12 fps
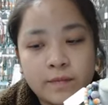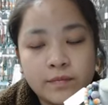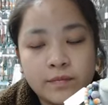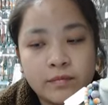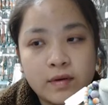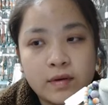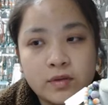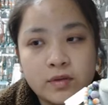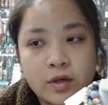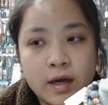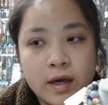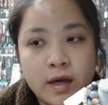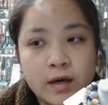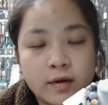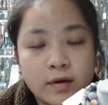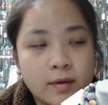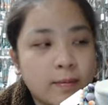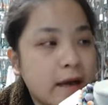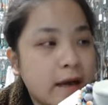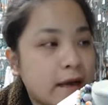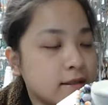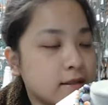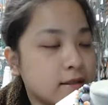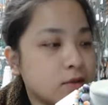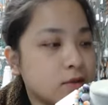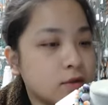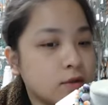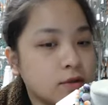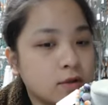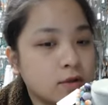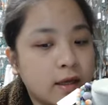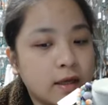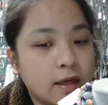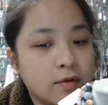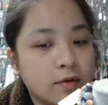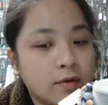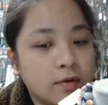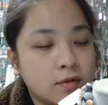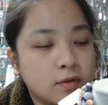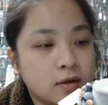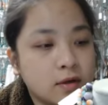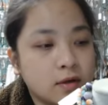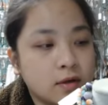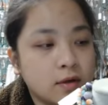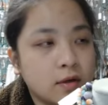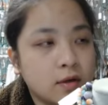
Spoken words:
We will try our best to get you the